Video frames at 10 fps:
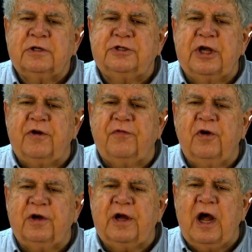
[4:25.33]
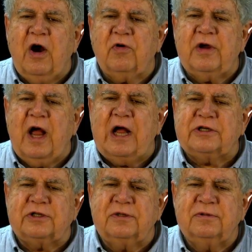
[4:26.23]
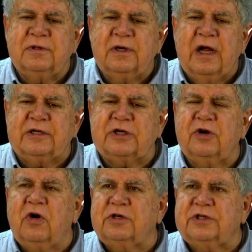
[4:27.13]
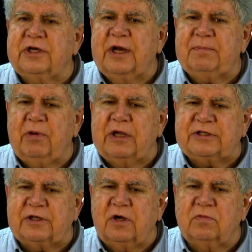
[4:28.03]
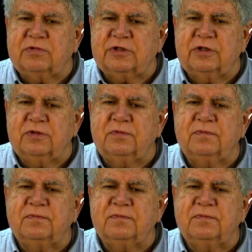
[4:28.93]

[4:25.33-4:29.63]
Jennifer Carol Kaiser as a nurse at Pleasant Home School,